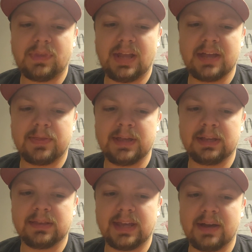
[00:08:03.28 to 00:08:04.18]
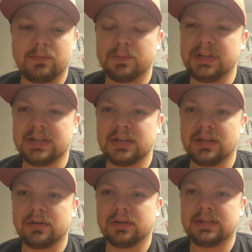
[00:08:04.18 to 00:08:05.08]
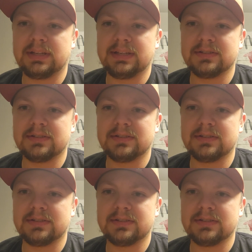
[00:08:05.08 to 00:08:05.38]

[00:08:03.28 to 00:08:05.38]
I think that will be another key,